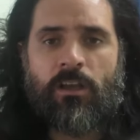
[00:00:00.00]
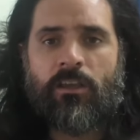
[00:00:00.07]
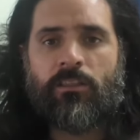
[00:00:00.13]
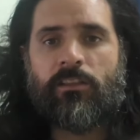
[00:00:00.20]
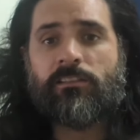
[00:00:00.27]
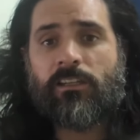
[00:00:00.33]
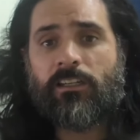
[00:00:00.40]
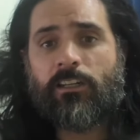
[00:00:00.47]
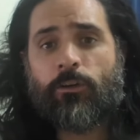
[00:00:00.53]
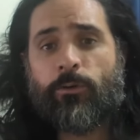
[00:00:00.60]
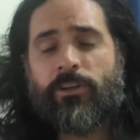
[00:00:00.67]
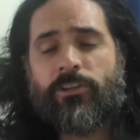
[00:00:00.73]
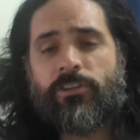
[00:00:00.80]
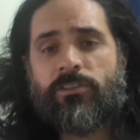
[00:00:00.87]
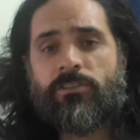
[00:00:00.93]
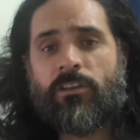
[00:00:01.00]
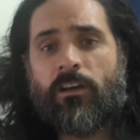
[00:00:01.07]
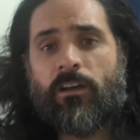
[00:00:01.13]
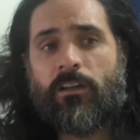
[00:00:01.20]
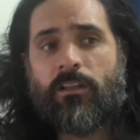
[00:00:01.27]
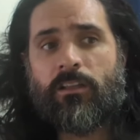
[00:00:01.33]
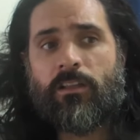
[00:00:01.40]
These kind of questions
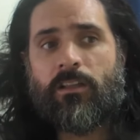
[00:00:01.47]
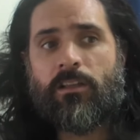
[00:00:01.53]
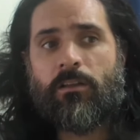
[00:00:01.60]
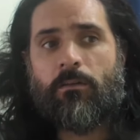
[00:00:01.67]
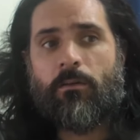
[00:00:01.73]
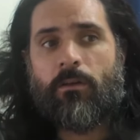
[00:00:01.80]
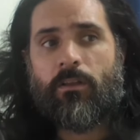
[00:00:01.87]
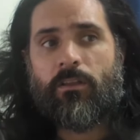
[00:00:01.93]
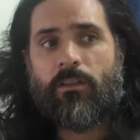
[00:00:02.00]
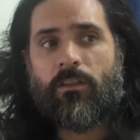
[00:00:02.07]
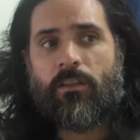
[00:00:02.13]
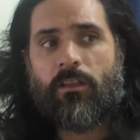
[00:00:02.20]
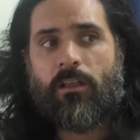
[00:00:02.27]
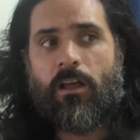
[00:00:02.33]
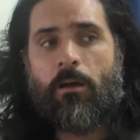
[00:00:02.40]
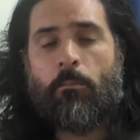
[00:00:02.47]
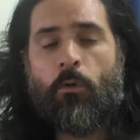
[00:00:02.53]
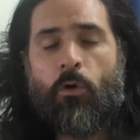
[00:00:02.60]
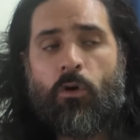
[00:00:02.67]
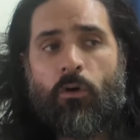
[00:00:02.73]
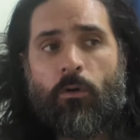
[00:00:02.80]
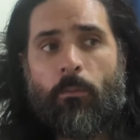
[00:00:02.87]
are
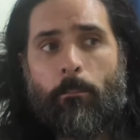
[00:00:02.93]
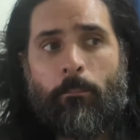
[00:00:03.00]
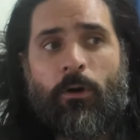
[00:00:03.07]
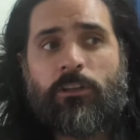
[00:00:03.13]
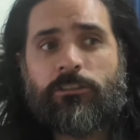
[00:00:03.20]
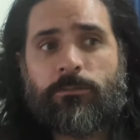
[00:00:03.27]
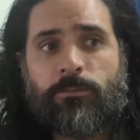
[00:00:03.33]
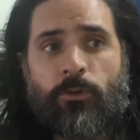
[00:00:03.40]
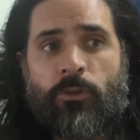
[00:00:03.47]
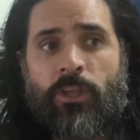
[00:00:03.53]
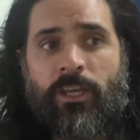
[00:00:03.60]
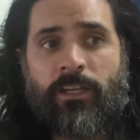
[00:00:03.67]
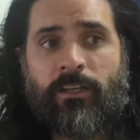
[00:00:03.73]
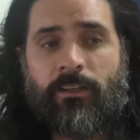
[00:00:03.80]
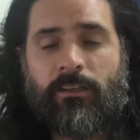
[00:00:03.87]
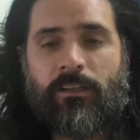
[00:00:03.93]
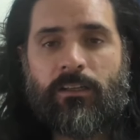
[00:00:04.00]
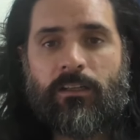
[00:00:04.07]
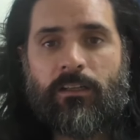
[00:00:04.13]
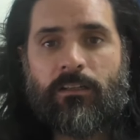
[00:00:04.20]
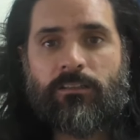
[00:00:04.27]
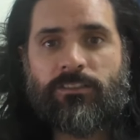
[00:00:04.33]
more possible than
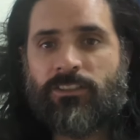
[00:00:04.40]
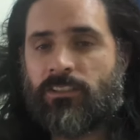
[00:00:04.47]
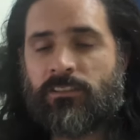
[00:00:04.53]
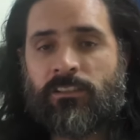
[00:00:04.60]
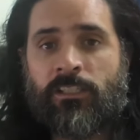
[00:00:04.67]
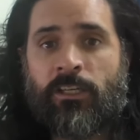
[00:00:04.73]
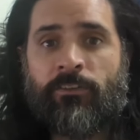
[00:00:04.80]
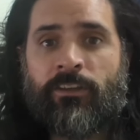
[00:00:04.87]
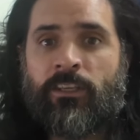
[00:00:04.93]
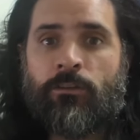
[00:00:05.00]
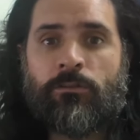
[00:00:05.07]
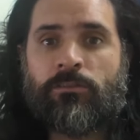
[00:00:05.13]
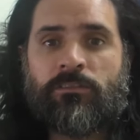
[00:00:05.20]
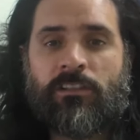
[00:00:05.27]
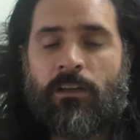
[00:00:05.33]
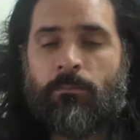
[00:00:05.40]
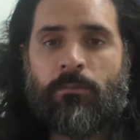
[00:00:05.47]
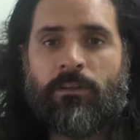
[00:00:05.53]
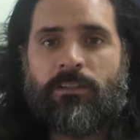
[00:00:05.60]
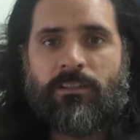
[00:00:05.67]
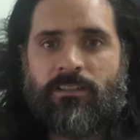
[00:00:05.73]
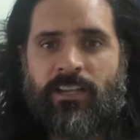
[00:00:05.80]
just giving you some
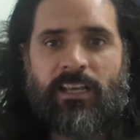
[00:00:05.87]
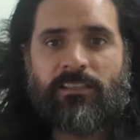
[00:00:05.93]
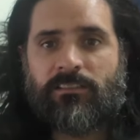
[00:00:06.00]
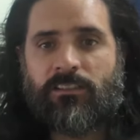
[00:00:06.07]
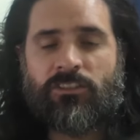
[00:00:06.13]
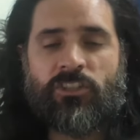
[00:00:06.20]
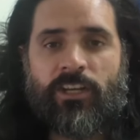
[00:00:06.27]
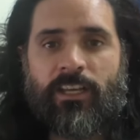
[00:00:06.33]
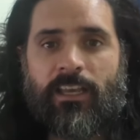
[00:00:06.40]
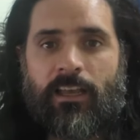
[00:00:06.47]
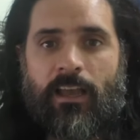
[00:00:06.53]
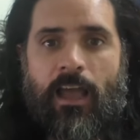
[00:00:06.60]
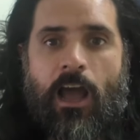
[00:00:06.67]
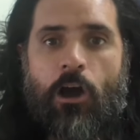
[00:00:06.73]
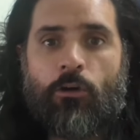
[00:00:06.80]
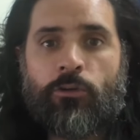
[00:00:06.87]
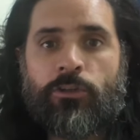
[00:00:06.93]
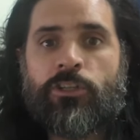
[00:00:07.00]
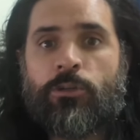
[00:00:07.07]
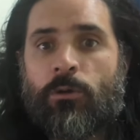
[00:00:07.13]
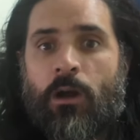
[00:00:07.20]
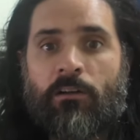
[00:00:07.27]
test to check how
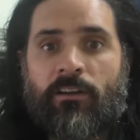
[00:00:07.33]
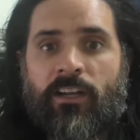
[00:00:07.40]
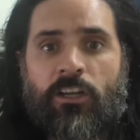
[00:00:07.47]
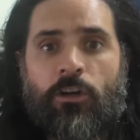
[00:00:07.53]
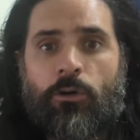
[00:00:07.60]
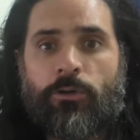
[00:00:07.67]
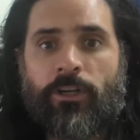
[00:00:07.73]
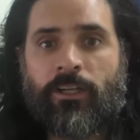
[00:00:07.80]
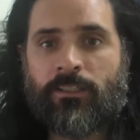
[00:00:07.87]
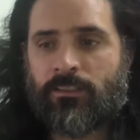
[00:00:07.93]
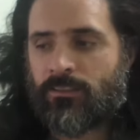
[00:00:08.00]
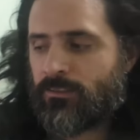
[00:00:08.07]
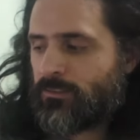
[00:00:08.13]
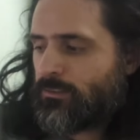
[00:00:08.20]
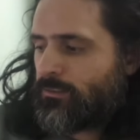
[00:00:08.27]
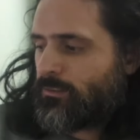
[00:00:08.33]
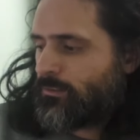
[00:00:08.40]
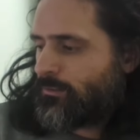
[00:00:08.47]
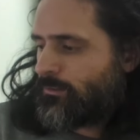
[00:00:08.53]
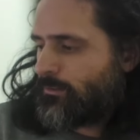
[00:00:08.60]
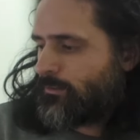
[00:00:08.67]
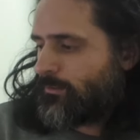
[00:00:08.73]
good you are at coding.
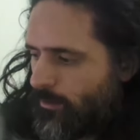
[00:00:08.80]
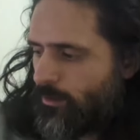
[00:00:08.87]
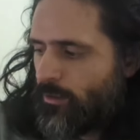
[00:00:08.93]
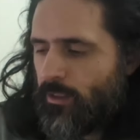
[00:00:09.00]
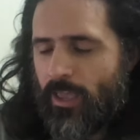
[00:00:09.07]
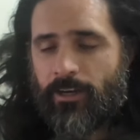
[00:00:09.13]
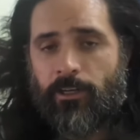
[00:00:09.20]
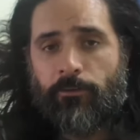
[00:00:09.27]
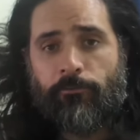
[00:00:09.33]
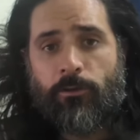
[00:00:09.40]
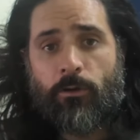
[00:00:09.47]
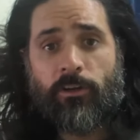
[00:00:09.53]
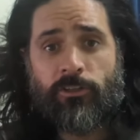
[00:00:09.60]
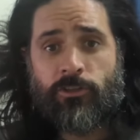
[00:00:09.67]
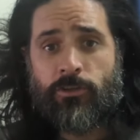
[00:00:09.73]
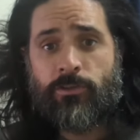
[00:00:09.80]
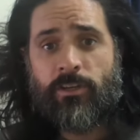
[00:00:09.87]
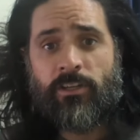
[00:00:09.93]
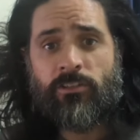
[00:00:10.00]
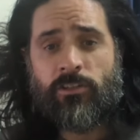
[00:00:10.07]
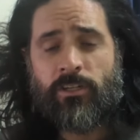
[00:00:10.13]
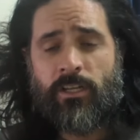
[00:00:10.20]
And if you're a junior
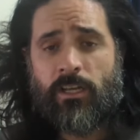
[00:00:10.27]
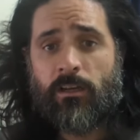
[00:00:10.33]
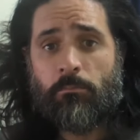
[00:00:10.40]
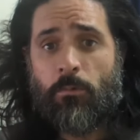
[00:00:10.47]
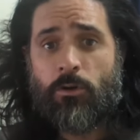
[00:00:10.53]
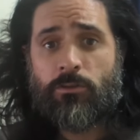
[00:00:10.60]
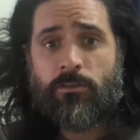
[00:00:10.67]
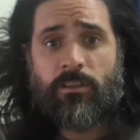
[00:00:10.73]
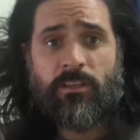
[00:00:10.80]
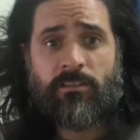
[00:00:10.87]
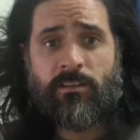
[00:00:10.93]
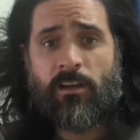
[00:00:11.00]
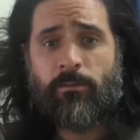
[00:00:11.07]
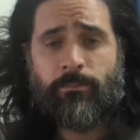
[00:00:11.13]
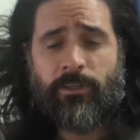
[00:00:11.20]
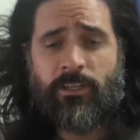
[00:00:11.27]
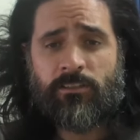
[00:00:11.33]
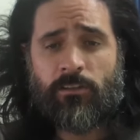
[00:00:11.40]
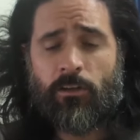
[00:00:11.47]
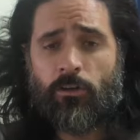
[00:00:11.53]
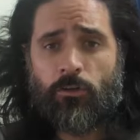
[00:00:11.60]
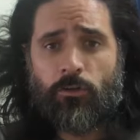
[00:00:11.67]
engineer, most of these companies
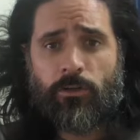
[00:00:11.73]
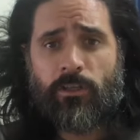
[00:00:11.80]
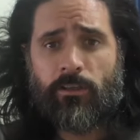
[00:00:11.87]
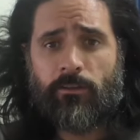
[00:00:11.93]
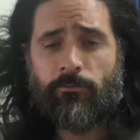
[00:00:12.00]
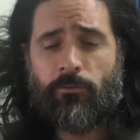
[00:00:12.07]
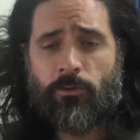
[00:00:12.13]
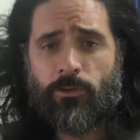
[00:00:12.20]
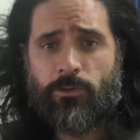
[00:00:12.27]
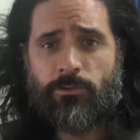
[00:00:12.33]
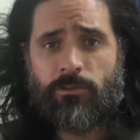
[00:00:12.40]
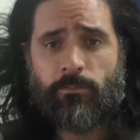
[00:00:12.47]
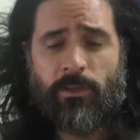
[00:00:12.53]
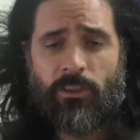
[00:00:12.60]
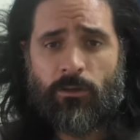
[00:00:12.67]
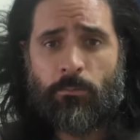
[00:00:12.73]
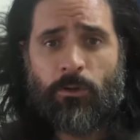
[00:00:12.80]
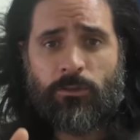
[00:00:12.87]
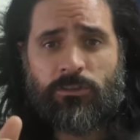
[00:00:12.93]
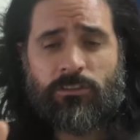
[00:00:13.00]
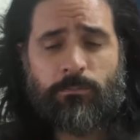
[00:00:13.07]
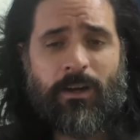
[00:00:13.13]
are not looking for you to be the
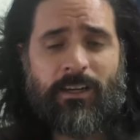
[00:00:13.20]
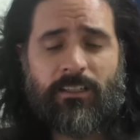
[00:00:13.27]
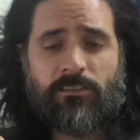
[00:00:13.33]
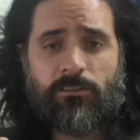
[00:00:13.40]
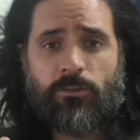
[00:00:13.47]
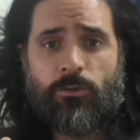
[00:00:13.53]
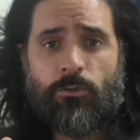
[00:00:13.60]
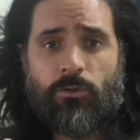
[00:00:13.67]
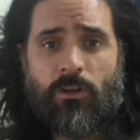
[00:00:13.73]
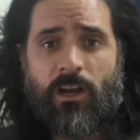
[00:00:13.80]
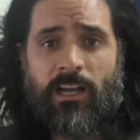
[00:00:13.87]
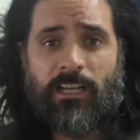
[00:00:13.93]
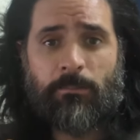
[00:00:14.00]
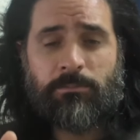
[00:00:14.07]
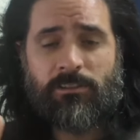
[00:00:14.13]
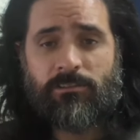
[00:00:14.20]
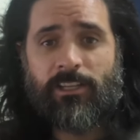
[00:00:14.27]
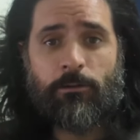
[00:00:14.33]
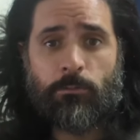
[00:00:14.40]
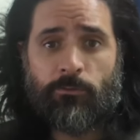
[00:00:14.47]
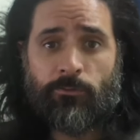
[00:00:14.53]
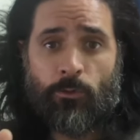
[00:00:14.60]
most smartest, cool guy up to
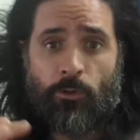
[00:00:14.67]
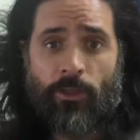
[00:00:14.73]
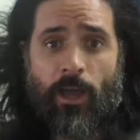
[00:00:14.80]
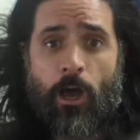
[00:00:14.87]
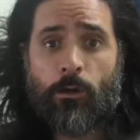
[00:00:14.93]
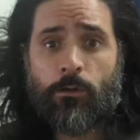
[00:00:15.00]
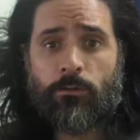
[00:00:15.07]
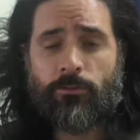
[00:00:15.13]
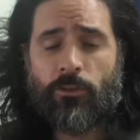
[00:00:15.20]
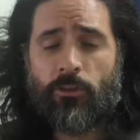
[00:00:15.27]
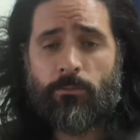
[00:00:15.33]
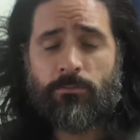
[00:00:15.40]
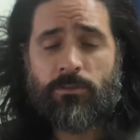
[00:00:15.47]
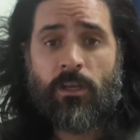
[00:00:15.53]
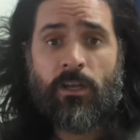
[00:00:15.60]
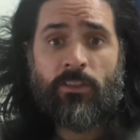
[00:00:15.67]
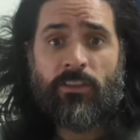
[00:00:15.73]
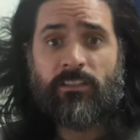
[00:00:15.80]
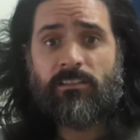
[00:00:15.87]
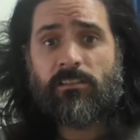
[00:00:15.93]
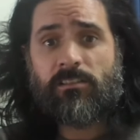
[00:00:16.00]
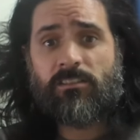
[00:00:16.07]
date with all the algorithms. They're
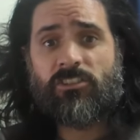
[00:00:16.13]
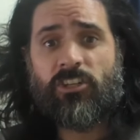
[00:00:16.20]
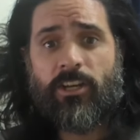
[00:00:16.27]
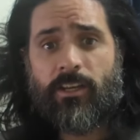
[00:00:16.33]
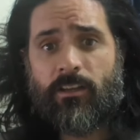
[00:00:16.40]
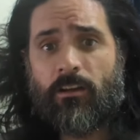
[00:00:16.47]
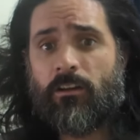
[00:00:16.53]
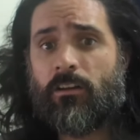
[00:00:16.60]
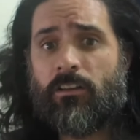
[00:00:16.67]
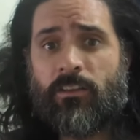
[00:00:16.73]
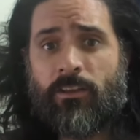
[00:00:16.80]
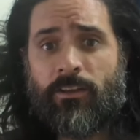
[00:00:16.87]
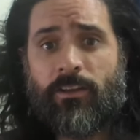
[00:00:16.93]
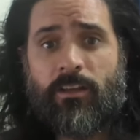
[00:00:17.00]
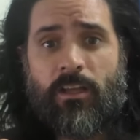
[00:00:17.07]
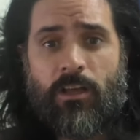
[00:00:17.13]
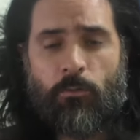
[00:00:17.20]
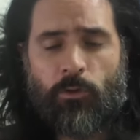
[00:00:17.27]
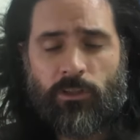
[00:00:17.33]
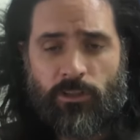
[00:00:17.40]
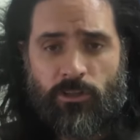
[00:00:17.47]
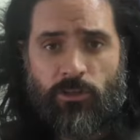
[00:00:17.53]
just checking out
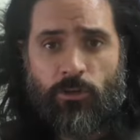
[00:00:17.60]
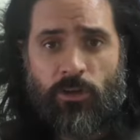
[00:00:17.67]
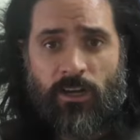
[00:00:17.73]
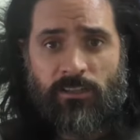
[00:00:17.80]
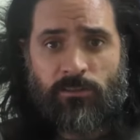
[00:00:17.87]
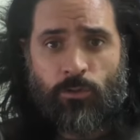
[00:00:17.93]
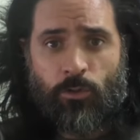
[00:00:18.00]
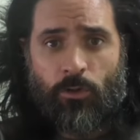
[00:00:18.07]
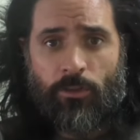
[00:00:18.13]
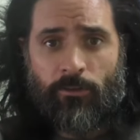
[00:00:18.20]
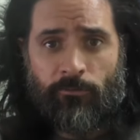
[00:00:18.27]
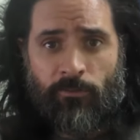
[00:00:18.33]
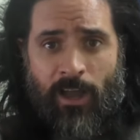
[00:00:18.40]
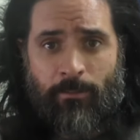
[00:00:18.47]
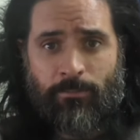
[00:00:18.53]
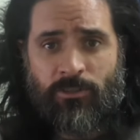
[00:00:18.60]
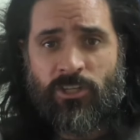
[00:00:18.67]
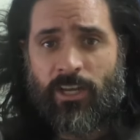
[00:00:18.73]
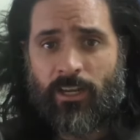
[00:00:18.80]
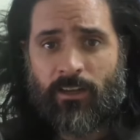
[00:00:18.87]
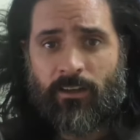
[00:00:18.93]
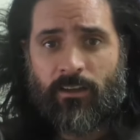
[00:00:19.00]
what you guys call the vibe
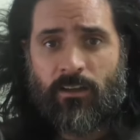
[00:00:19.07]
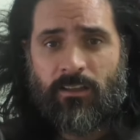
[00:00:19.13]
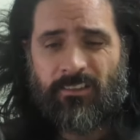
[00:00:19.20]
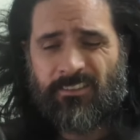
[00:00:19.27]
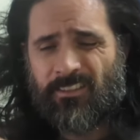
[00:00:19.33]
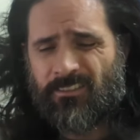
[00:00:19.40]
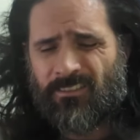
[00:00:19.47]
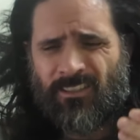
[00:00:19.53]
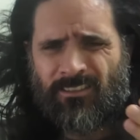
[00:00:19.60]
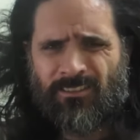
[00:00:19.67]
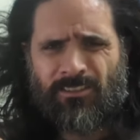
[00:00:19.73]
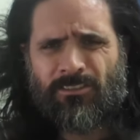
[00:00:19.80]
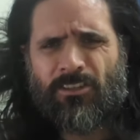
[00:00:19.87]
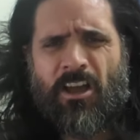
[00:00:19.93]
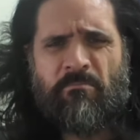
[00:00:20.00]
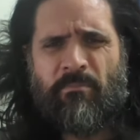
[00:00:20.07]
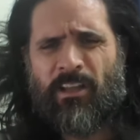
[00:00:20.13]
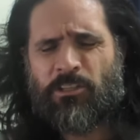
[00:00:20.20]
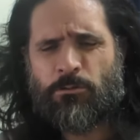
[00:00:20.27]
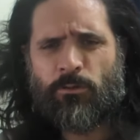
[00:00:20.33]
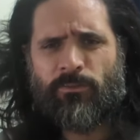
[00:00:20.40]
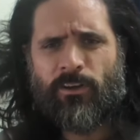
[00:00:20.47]
check. Does this guy
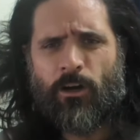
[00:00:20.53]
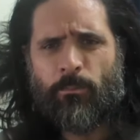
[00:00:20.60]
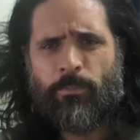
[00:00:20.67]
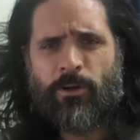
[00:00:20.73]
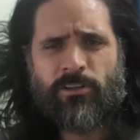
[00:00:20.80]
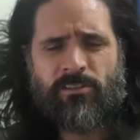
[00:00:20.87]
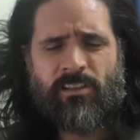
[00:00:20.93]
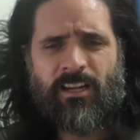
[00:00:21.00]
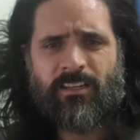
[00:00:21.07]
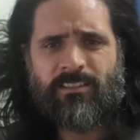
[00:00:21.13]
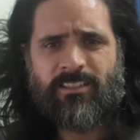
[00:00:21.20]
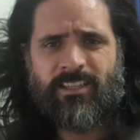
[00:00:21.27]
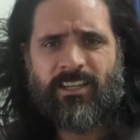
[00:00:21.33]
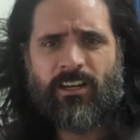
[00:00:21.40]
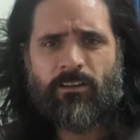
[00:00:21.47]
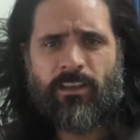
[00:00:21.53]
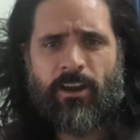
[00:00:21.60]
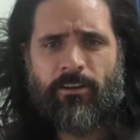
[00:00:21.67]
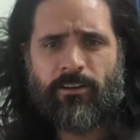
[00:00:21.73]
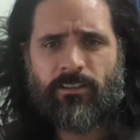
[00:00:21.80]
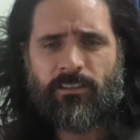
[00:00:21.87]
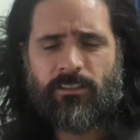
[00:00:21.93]
match with our personality and our
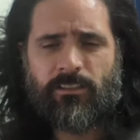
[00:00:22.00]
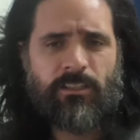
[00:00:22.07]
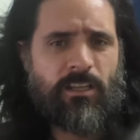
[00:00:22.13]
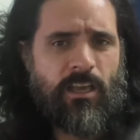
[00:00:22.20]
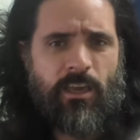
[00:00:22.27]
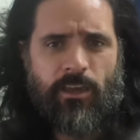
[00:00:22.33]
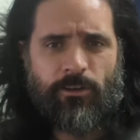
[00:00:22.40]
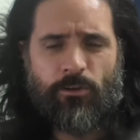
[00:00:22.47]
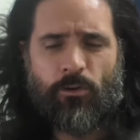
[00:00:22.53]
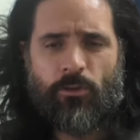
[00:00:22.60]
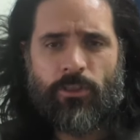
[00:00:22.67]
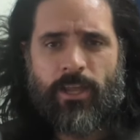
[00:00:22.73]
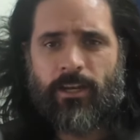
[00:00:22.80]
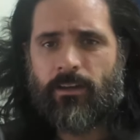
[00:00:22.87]
character and all that?